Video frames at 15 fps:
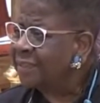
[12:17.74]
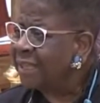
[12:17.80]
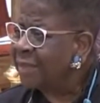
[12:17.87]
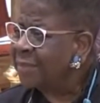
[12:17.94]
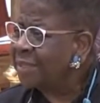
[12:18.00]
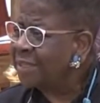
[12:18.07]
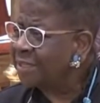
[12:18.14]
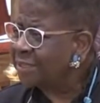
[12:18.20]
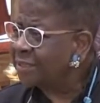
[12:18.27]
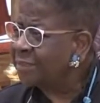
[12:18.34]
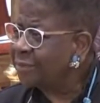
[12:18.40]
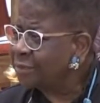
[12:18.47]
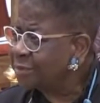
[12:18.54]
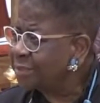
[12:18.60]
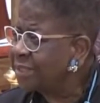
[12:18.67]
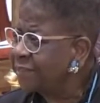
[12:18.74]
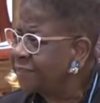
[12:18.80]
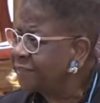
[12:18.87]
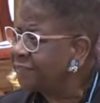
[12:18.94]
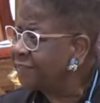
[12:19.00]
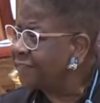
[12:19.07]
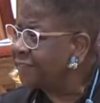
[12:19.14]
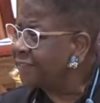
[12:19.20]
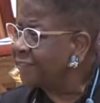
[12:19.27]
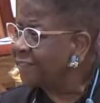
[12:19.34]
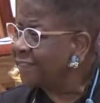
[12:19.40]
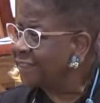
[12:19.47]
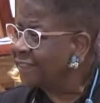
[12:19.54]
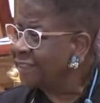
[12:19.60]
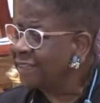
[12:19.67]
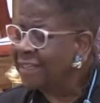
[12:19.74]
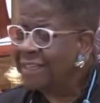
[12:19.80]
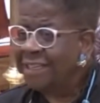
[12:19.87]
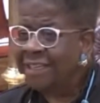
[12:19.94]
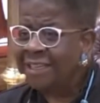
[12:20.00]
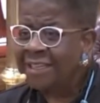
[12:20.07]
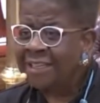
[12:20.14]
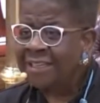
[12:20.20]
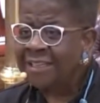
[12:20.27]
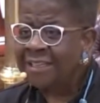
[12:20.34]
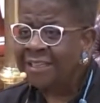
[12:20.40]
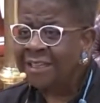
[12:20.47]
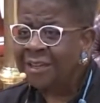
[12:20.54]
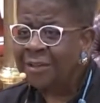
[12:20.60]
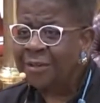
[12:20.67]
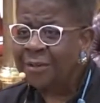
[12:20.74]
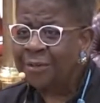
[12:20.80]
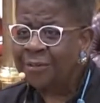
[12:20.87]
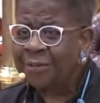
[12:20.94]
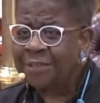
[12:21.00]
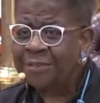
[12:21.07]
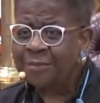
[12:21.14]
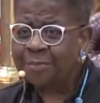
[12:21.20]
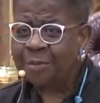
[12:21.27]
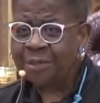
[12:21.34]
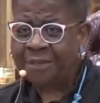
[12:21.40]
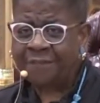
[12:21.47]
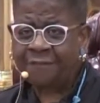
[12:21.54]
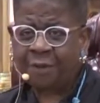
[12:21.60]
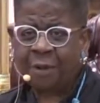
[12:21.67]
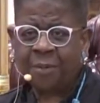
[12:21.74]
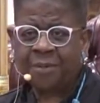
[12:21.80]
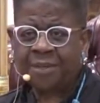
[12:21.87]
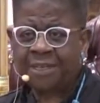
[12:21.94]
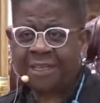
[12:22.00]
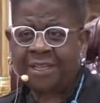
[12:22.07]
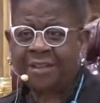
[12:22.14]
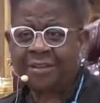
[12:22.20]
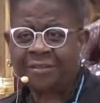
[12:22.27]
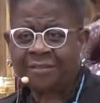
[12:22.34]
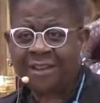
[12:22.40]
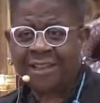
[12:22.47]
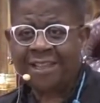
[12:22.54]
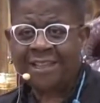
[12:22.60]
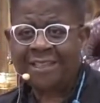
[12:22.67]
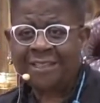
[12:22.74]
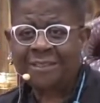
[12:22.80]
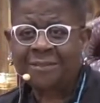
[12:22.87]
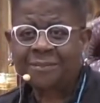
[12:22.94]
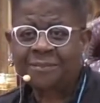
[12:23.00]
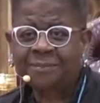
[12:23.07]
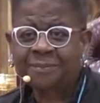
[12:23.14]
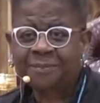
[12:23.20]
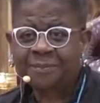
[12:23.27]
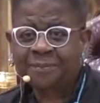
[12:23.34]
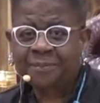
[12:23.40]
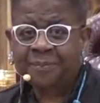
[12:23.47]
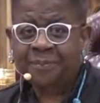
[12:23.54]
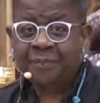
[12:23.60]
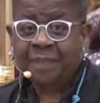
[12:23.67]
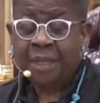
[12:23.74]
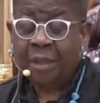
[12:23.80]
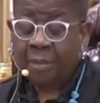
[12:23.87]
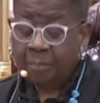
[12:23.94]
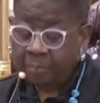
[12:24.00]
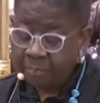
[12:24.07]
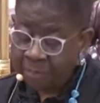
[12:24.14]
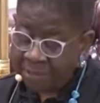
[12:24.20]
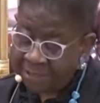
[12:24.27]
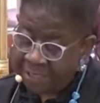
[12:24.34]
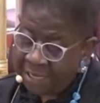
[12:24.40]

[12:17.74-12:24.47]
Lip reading: I mean, good grief. It's pretty forward here, right? But